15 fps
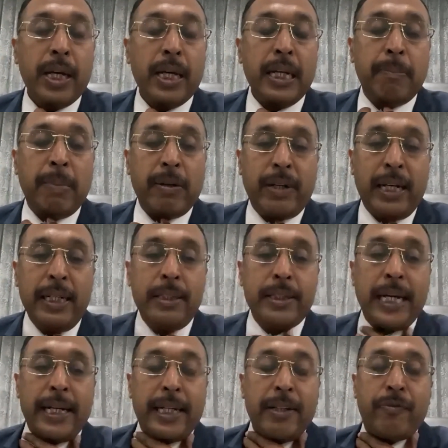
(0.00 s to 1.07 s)
Number one,
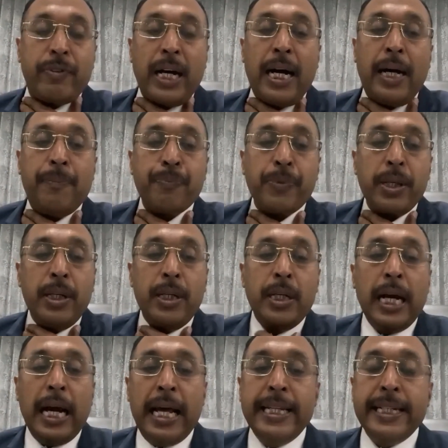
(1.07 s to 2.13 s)
that if the
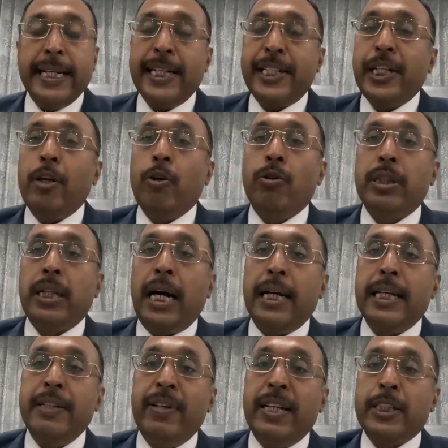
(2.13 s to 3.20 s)
allegation on the
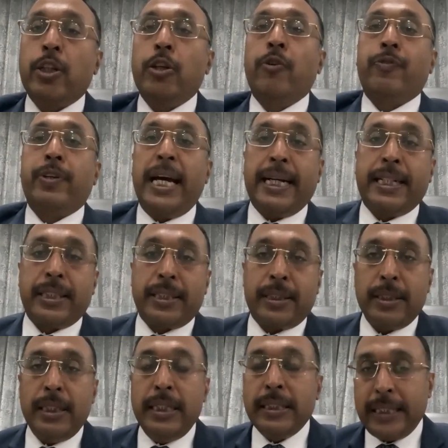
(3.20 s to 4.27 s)
evasion of
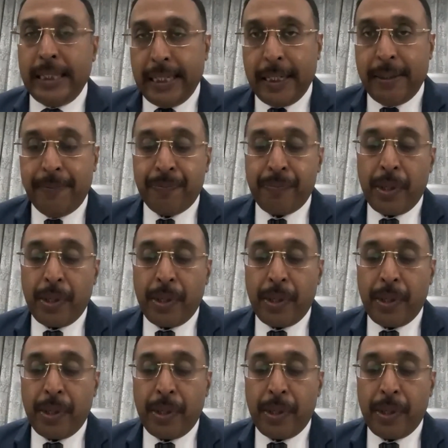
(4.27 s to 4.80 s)
tax is there,